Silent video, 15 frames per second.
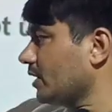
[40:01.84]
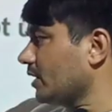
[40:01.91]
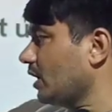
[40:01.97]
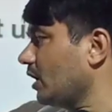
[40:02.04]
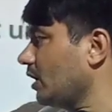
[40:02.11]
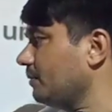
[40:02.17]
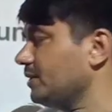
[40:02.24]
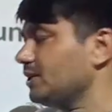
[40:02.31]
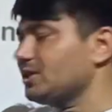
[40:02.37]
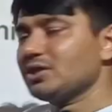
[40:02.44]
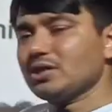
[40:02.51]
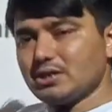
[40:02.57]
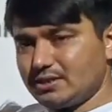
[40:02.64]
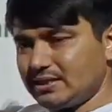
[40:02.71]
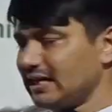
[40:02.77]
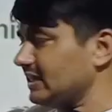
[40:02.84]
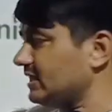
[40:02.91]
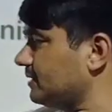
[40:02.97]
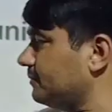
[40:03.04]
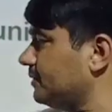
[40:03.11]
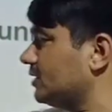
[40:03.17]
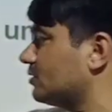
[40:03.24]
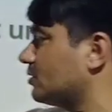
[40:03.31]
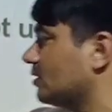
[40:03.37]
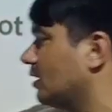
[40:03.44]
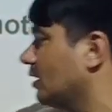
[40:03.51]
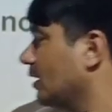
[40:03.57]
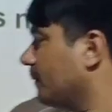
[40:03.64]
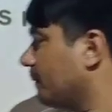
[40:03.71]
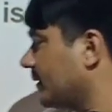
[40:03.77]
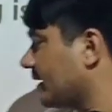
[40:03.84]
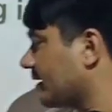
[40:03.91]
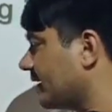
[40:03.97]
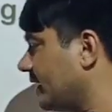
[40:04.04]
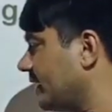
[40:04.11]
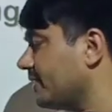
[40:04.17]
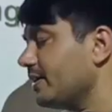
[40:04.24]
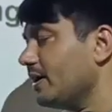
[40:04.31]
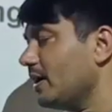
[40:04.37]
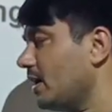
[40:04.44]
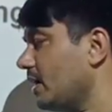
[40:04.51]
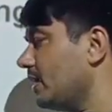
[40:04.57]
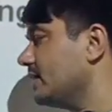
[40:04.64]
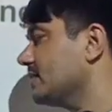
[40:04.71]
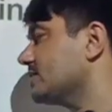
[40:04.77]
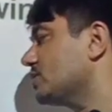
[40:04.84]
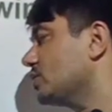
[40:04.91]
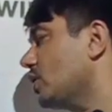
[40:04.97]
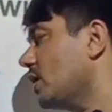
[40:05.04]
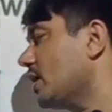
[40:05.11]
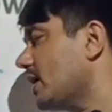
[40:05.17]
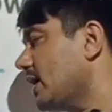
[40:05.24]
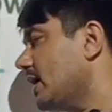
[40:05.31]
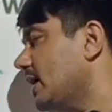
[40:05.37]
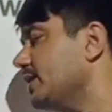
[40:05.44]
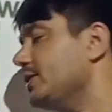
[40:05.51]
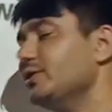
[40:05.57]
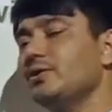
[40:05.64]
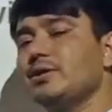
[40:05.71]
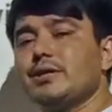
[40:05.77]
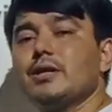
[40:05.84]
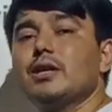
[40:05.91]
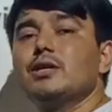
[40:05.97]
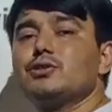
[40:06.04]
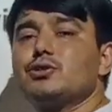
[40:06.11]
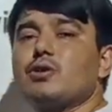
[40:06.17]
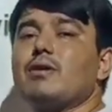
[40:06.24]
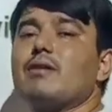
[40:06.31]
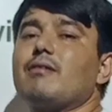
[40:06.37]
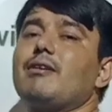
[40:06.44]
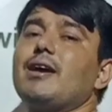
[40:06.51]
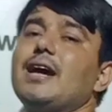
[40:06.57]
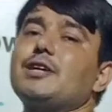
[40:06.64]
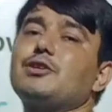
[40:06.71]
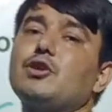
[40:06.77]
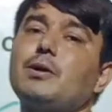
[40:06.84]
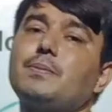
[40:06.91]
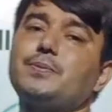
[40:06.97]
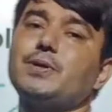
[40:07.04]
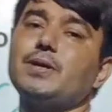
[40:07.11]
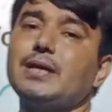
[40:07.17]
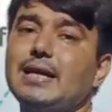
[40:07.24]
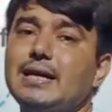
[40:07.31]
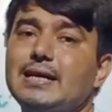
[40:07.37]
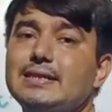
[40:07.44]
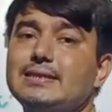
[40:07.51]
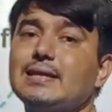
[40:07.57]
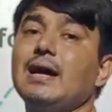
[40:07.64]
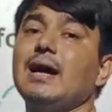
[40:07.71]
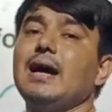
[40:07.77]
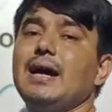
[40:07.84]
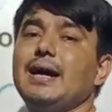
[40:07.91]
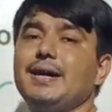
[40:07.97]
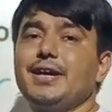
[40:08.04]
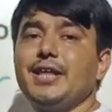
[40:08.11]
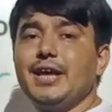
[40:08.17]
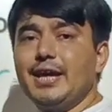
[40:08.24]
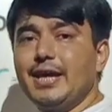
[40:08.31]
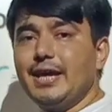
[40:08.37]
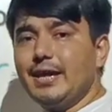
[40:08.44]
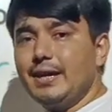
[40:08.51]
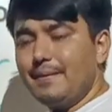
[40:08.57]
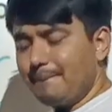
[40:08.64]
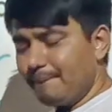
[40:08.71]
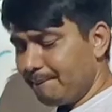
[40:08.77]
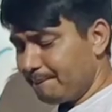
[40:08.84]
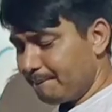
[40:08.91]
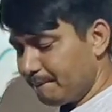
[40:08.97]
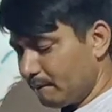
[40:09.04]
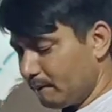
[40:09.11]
Meter, kilometer, centimeter. But radian is not a unit. So correct option is a D.